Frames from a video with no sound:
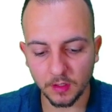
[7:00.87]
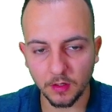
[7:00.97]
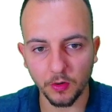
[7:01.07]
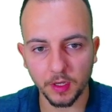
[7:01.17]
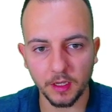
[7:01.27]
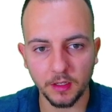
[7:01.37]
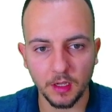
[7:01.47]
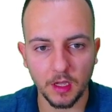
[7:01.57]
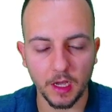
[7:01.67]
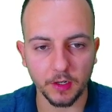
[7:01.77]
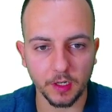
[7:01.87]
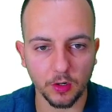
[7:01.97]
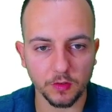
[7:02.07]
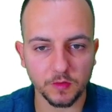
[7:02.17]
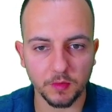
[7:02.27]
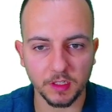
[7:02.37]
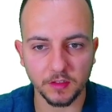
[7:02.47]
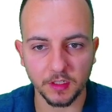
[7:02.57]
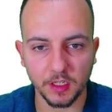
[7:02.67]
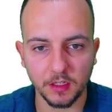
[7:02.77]
Okay, I'm gonna close parentheses
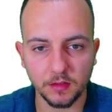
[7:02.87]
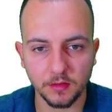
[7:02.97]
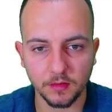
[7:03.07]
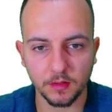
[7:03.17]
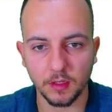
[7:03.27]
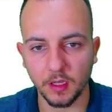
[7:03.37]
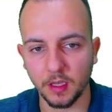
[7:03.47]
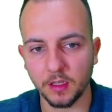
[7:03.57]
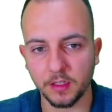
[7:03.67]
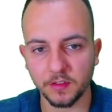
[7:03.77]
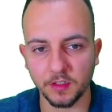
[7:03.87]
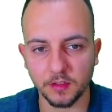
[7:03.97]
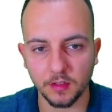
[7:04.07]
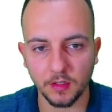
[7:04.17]
again, and that's it.